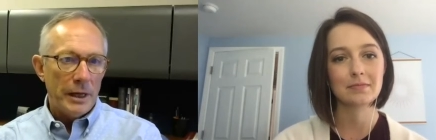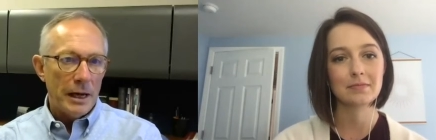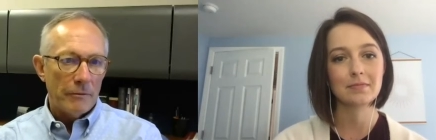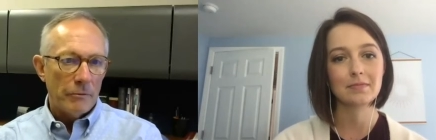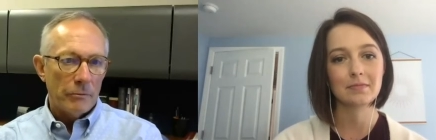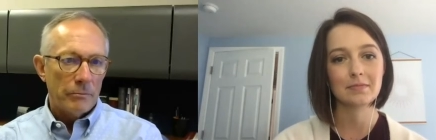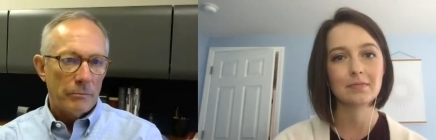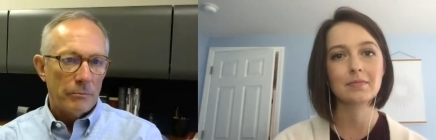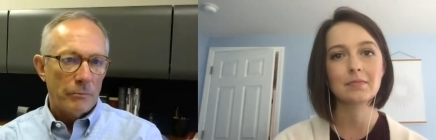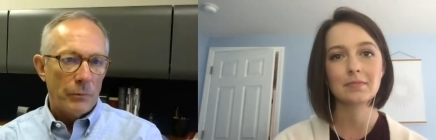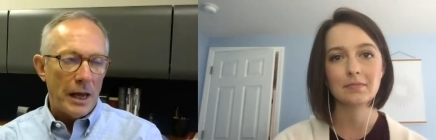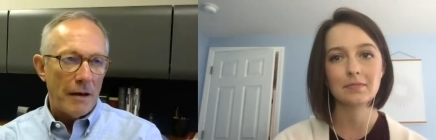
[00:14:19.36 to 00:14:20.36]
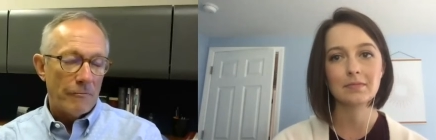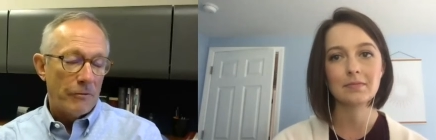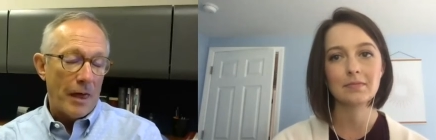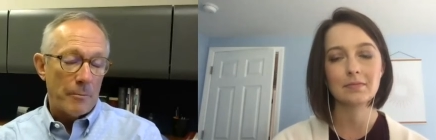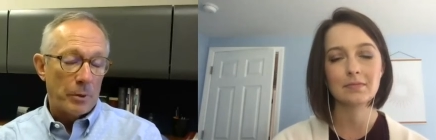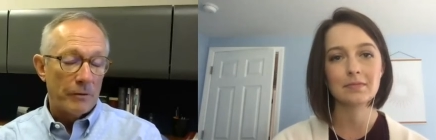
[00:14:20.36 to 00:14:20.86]
Speaker 1: have we have
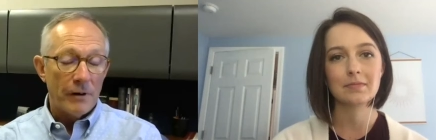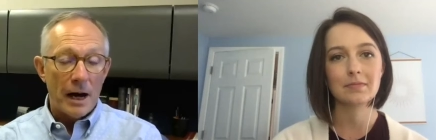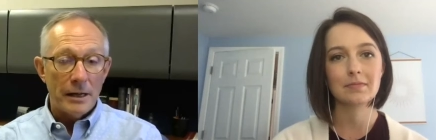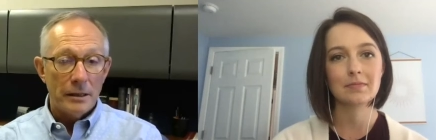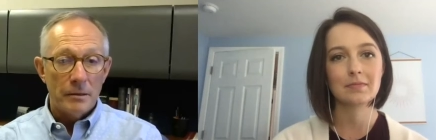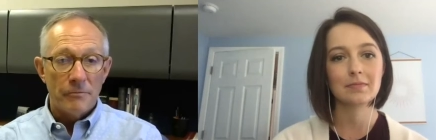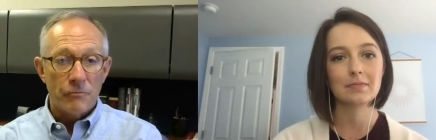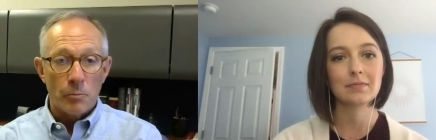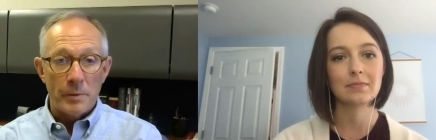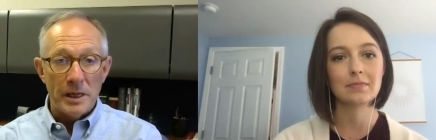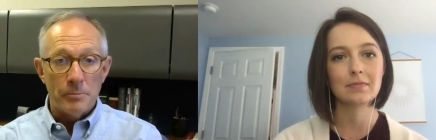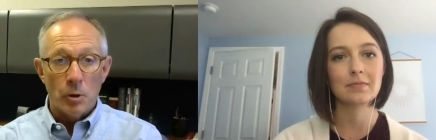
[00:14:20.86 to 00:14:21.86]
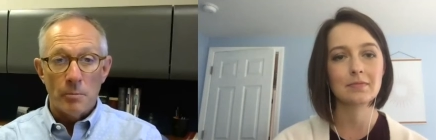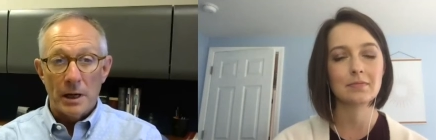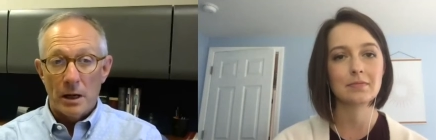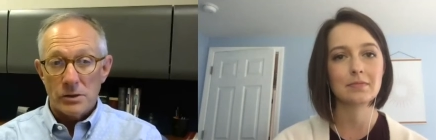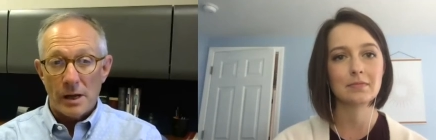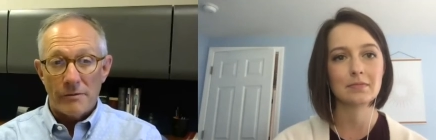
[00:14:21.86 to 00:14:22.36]
that provided for people
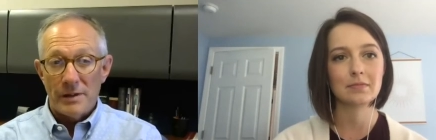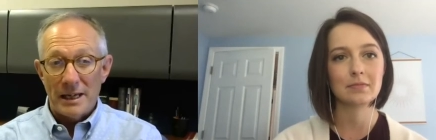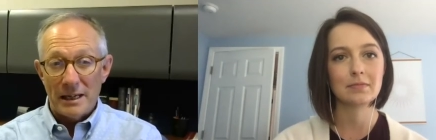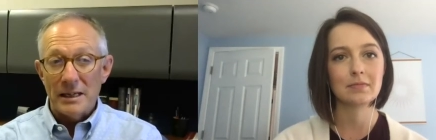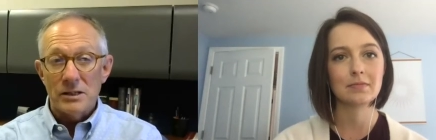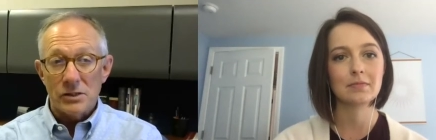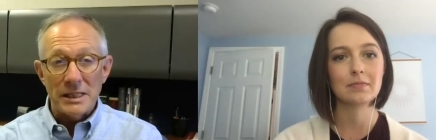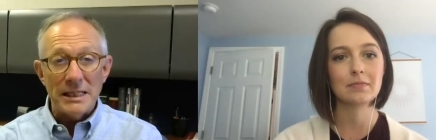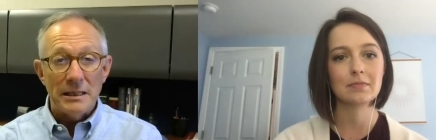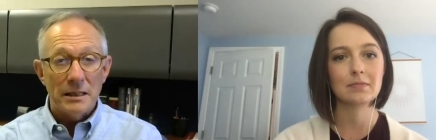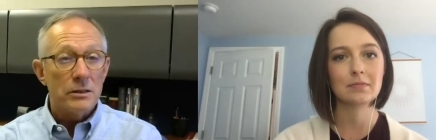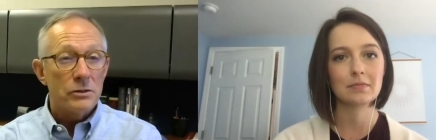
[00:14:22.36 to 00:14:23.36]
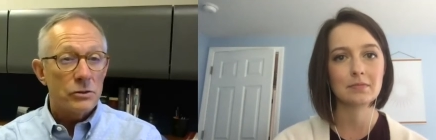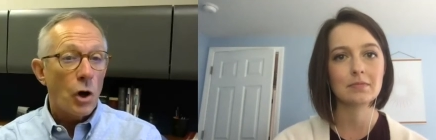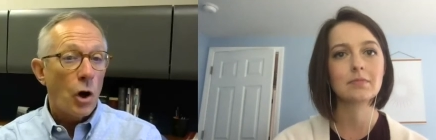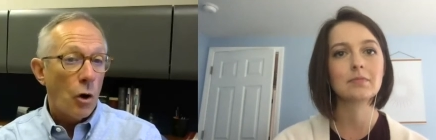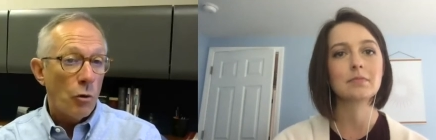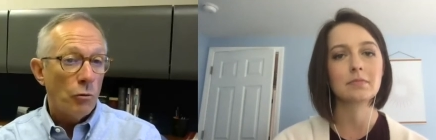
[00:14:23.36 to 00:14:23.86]
because I think it is needed
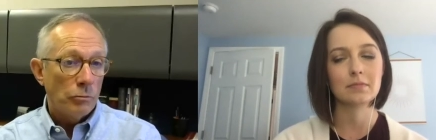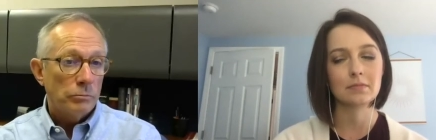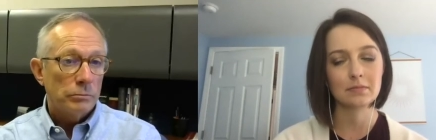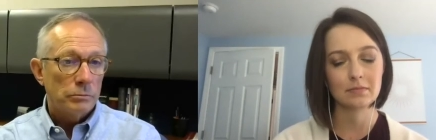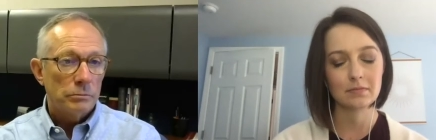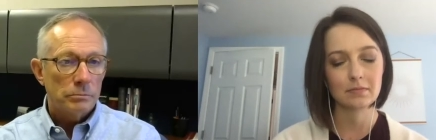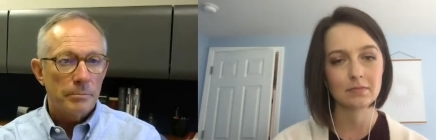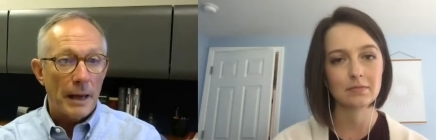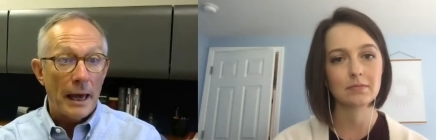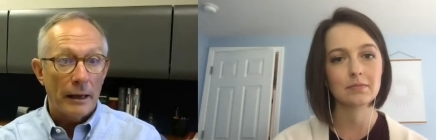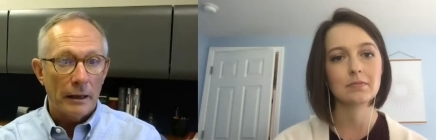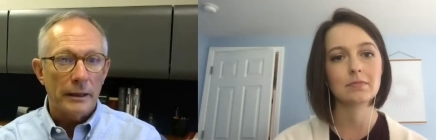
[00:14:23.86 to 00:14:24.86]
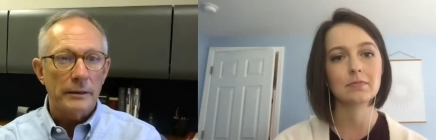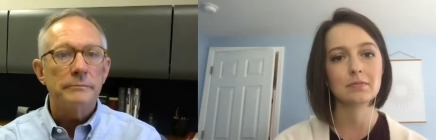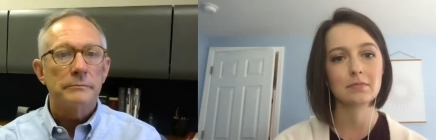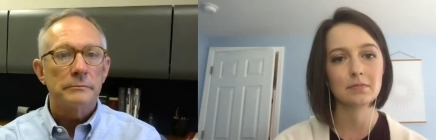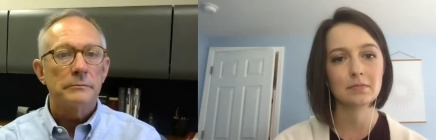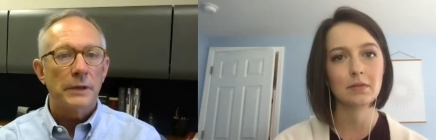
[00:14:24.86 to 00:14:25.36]
so badly
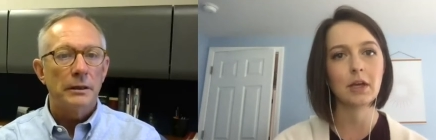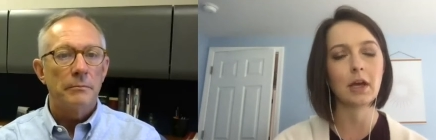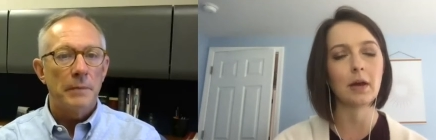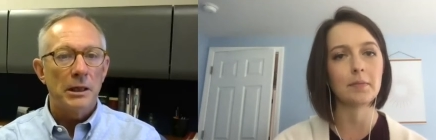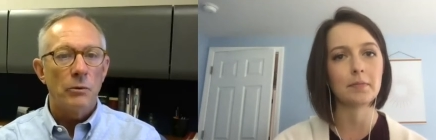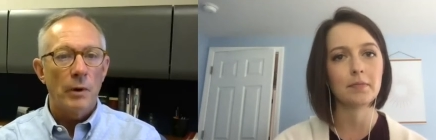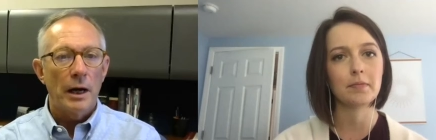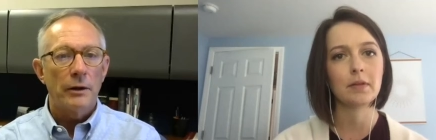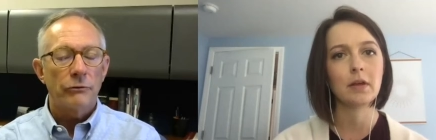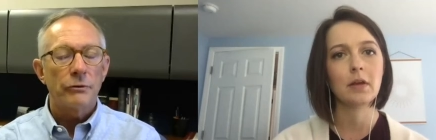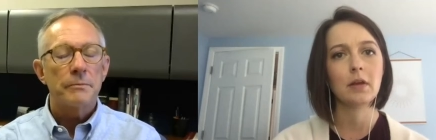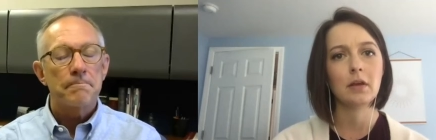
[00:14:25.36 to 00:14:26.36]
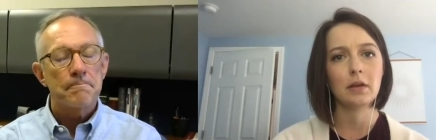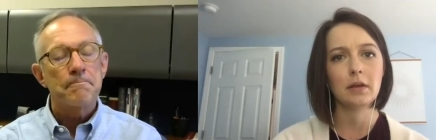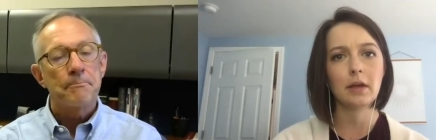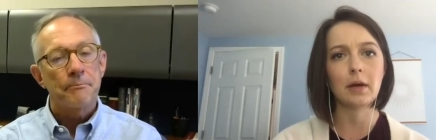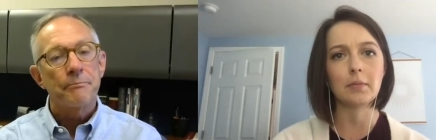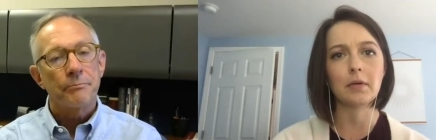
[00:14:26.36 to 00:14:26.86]
Speaker 2: yeah. in many ways.
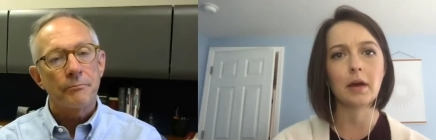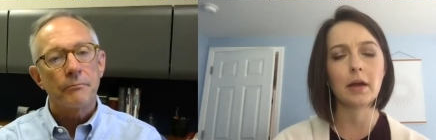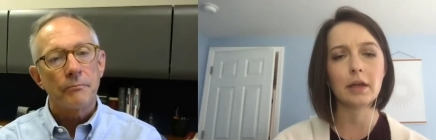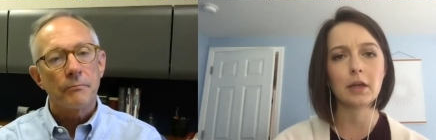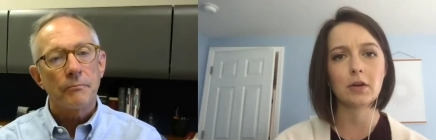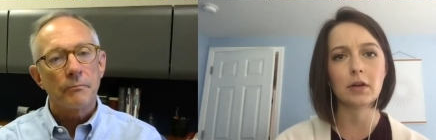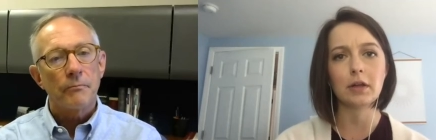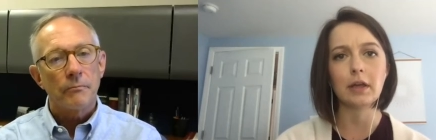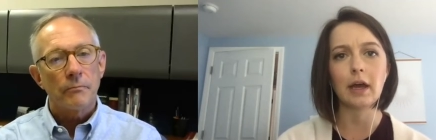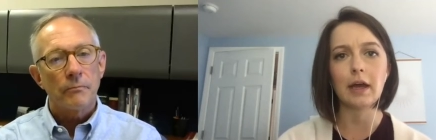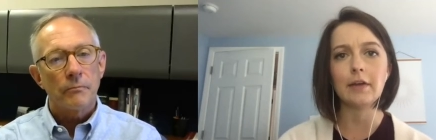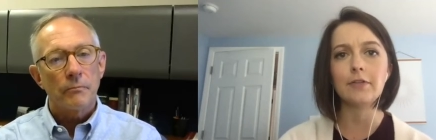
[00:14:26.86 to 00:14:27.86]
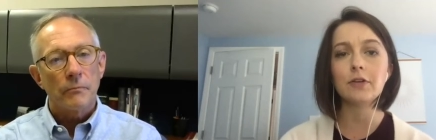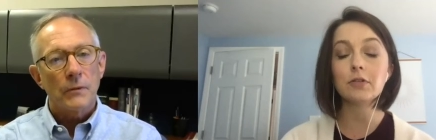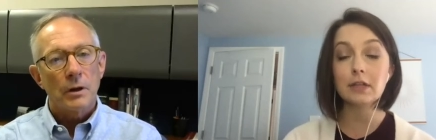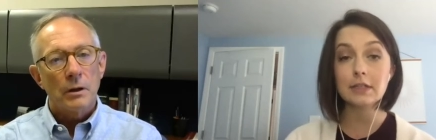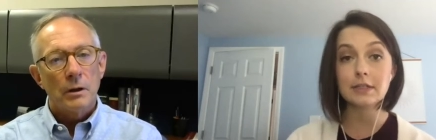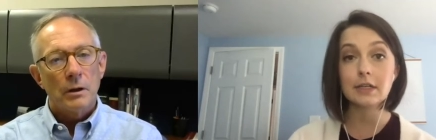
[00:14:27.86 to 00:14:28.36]
Yeah, I agree. Yeah, if you're
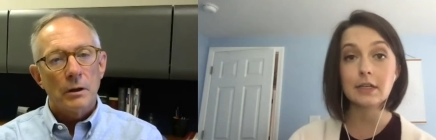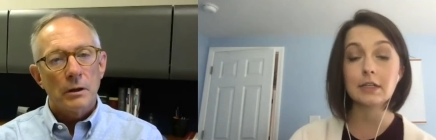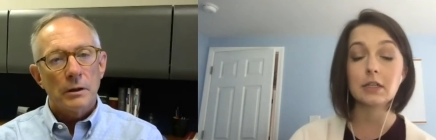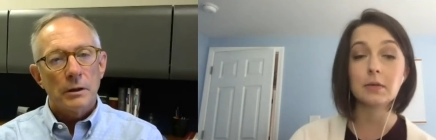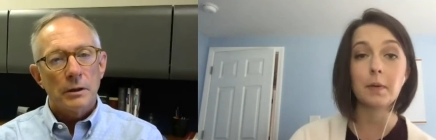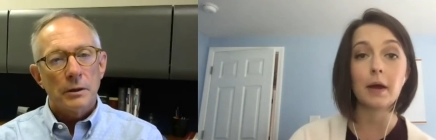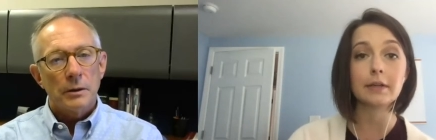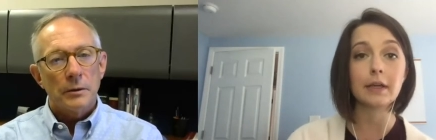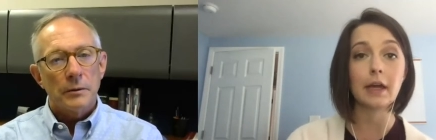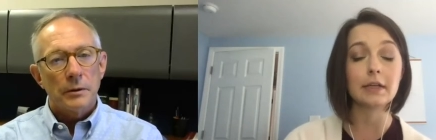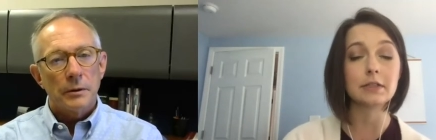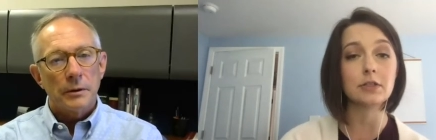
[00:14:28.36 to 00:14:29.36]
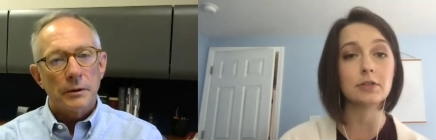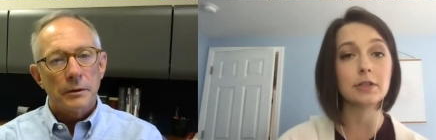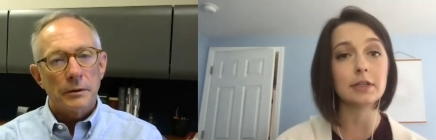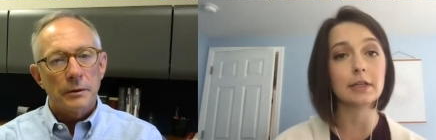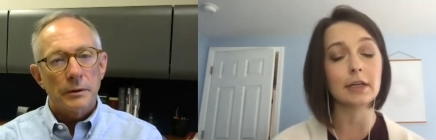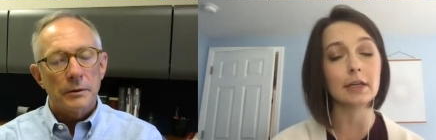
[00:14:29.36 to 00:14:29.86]
listening to the podcast and you
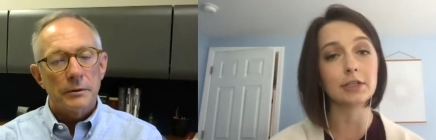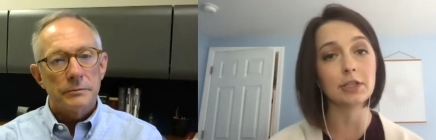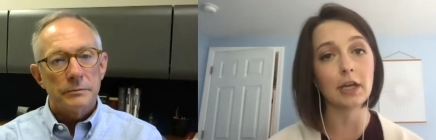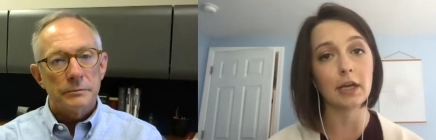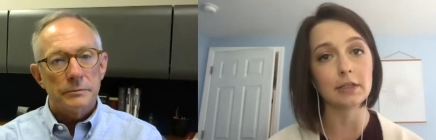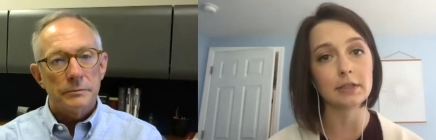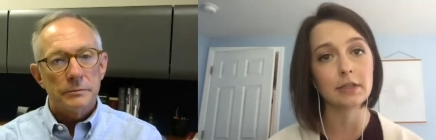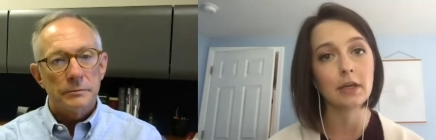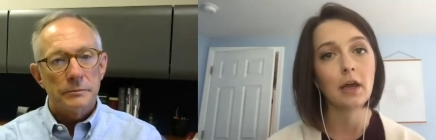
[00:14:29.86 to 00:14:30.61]
didn't get a chance,